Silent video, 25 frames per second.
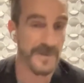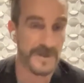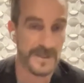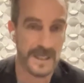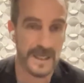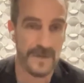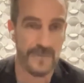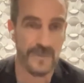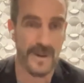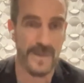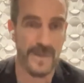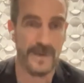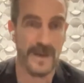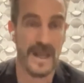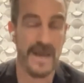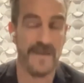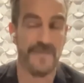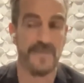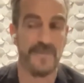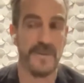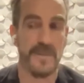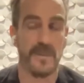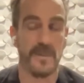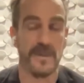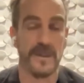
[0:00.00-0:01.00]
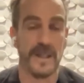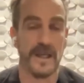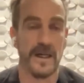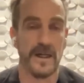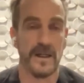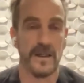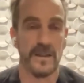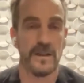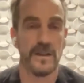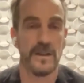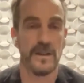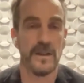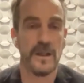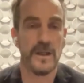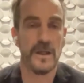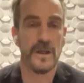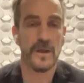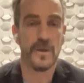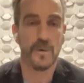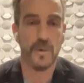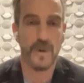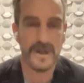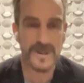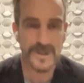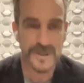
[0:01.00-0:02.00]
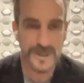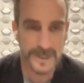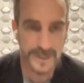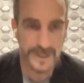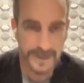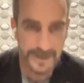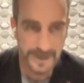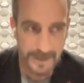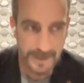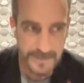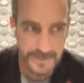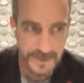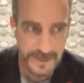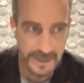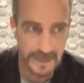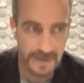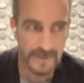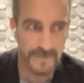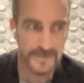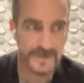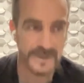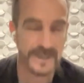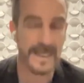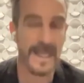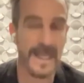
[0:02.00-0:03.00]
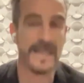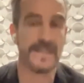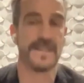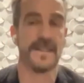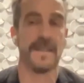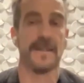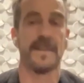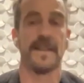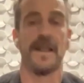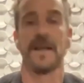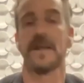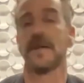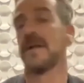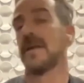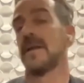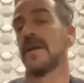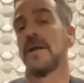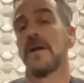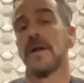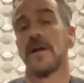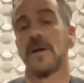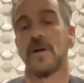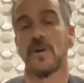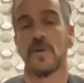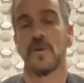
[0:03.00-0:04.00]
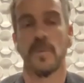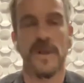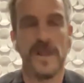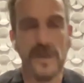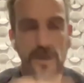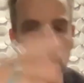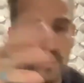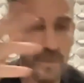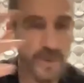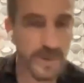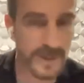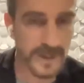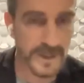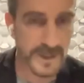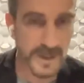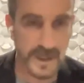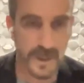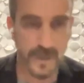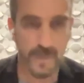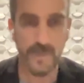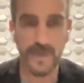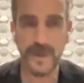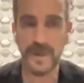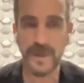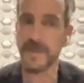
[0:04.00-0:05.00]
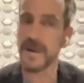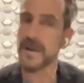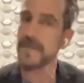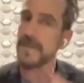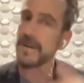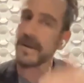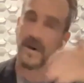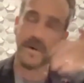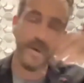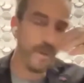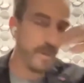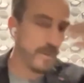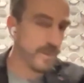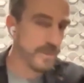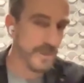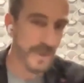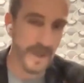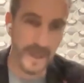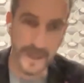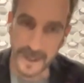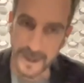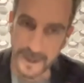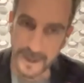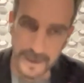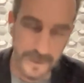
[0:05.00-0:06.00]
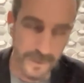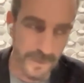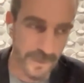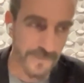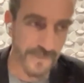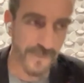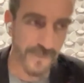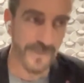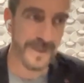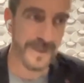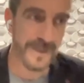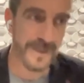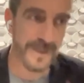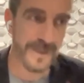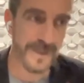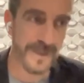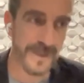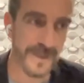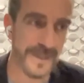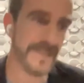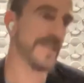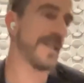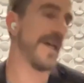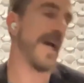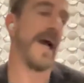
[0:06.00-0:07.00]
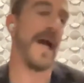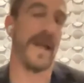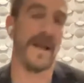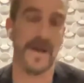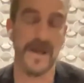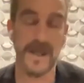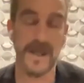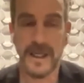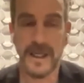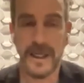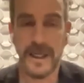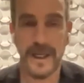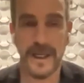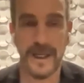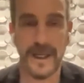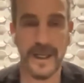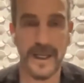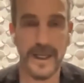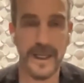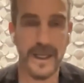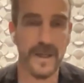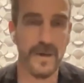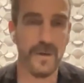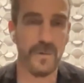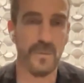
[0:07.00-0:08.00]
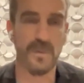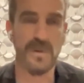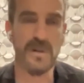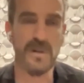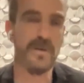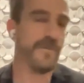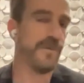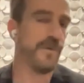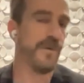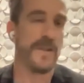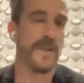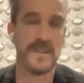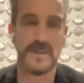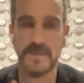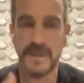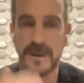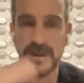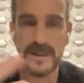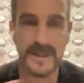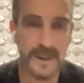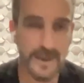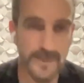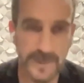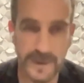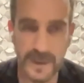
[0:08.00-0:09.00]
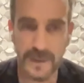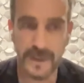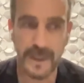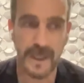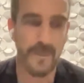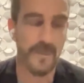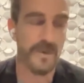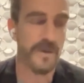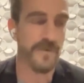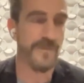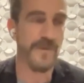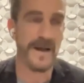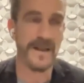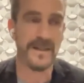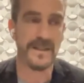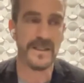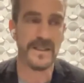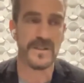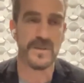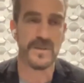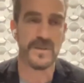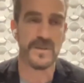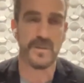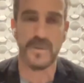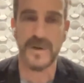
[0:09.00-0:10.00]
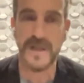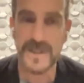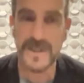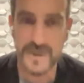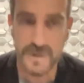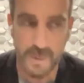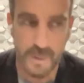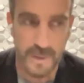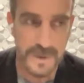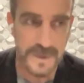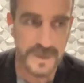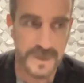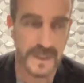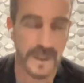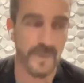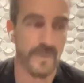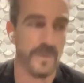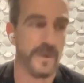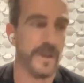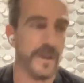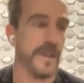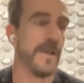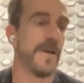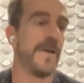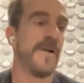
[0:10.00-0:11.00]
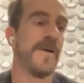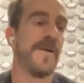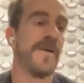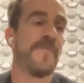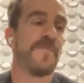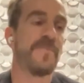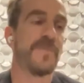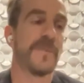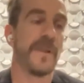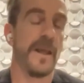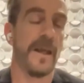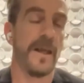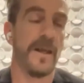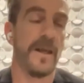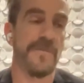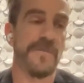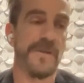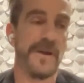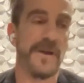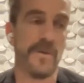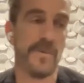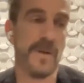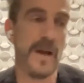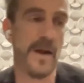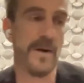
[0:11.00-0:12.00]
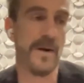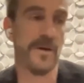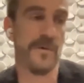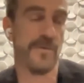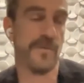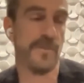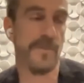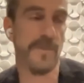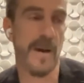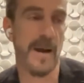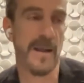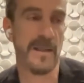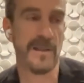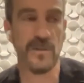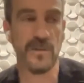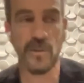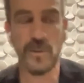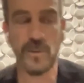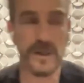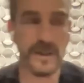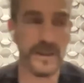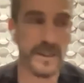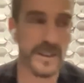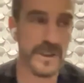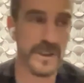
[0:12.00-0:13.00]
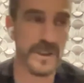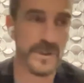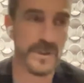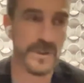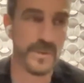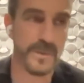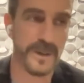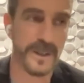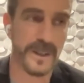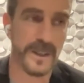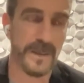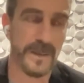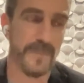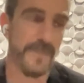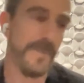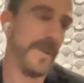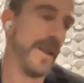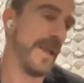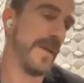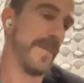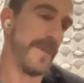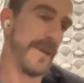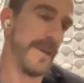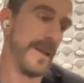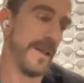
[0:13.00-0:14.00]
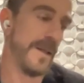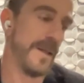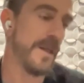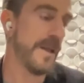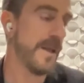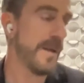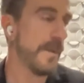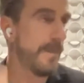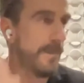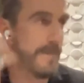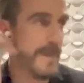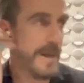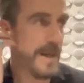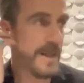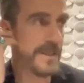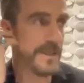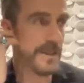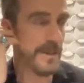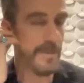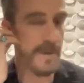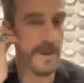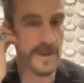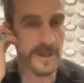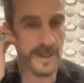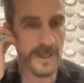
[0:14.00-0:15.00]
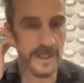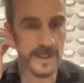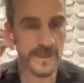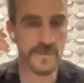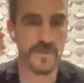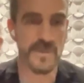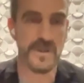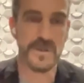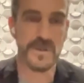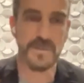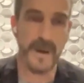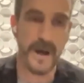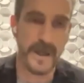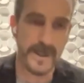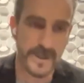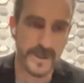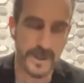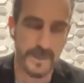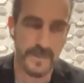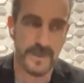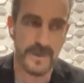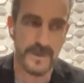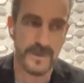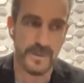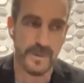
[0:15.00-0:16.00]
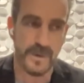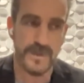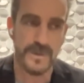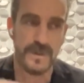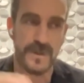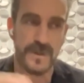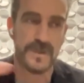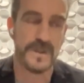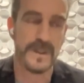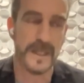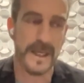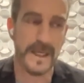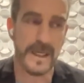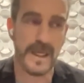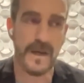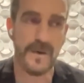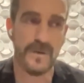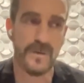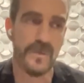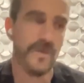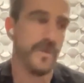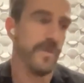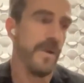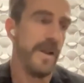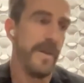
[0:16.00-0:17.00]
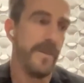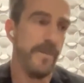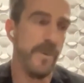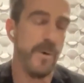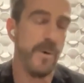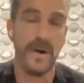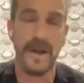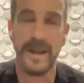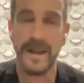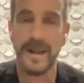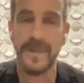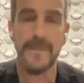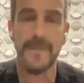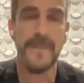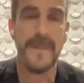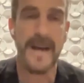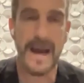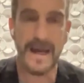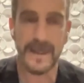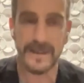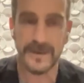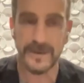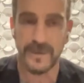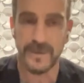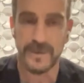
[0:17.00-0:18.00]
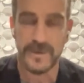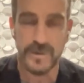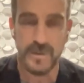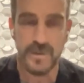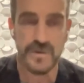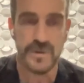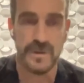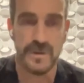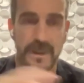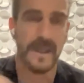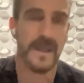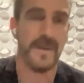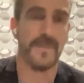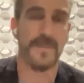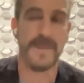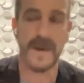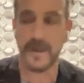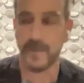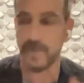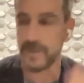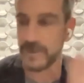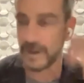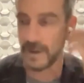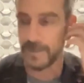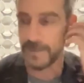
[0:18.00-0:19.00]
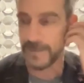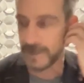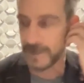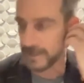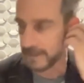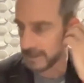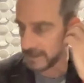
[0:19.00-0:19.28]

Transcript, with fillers: I'd rather have people that are questioning themselves and asking like, could we do this? Could we maybe go uh, look for this guy? Uh, can we look for this material? Can we find this resource? Can we uh, figure out if by doing this, we can maybe make somebody else responsible to understand how to create more impact or social impact with our building?